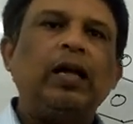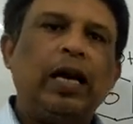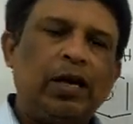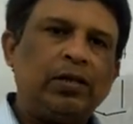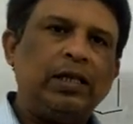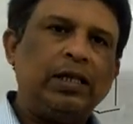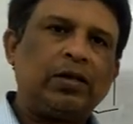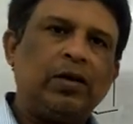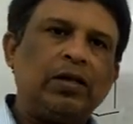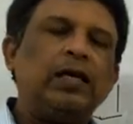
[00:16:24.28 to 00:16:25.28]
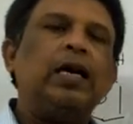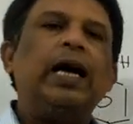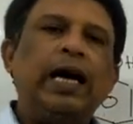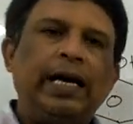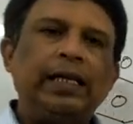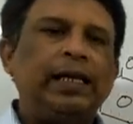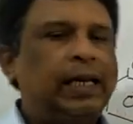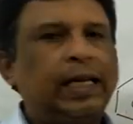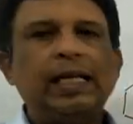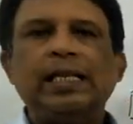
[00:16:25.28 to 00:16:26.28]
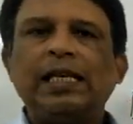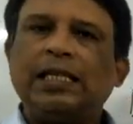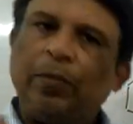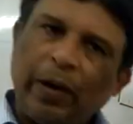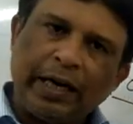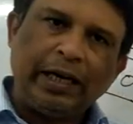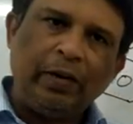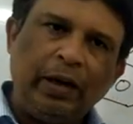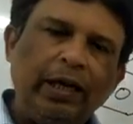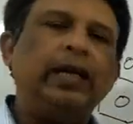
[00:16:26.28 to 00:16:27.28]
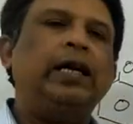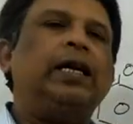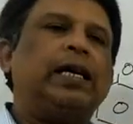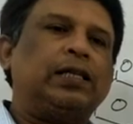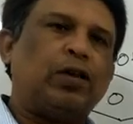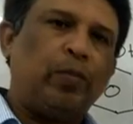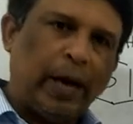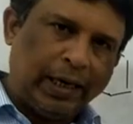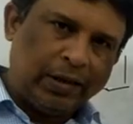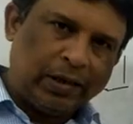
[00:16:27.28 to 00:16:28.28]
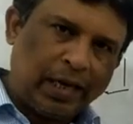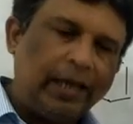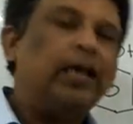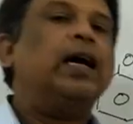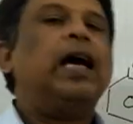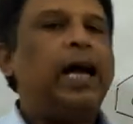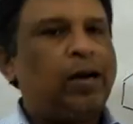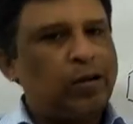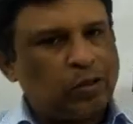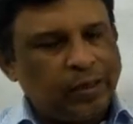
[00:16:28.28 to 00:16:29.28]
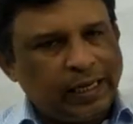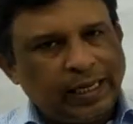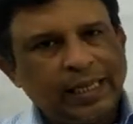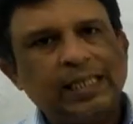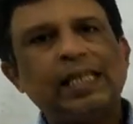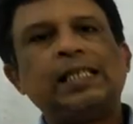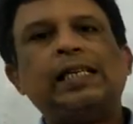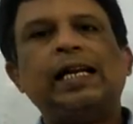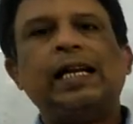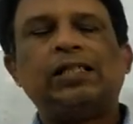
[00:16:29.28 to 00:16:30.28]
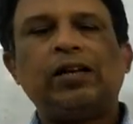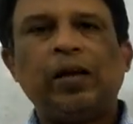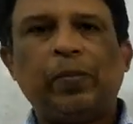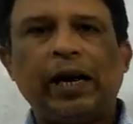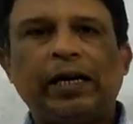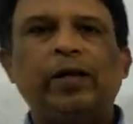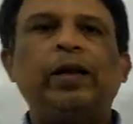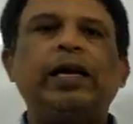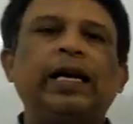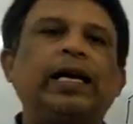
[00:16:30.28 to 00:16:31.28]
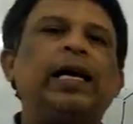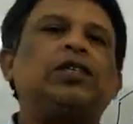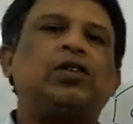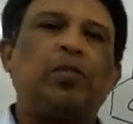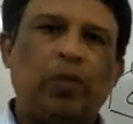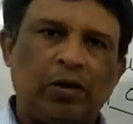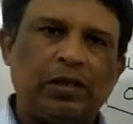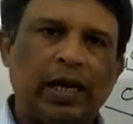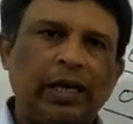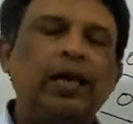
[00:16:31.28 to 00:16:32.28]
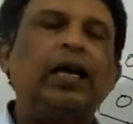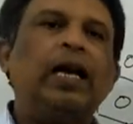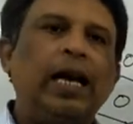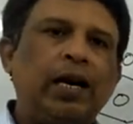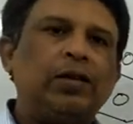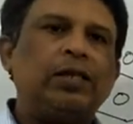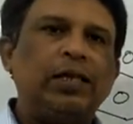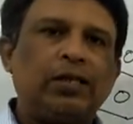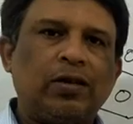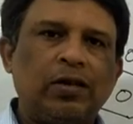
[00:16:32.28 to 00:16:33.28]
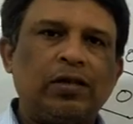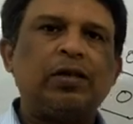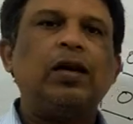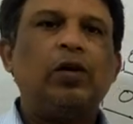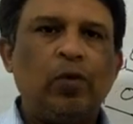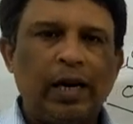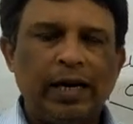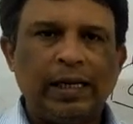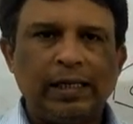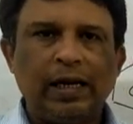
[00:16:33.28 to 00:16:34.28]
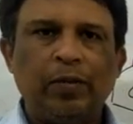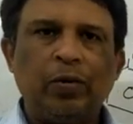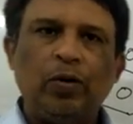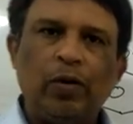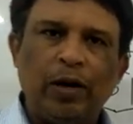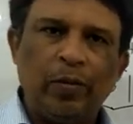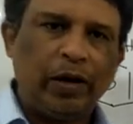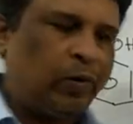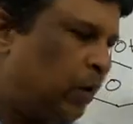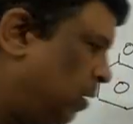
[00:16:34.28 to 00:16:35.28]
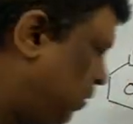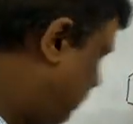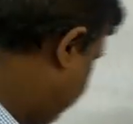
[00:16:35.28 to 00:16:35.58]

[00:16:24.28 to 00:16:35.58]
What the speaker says: Let us discuss. It is increases effectively in case of minus I and also decreases acidic nature effectively in case of plus I. Let us discuss one example one by one.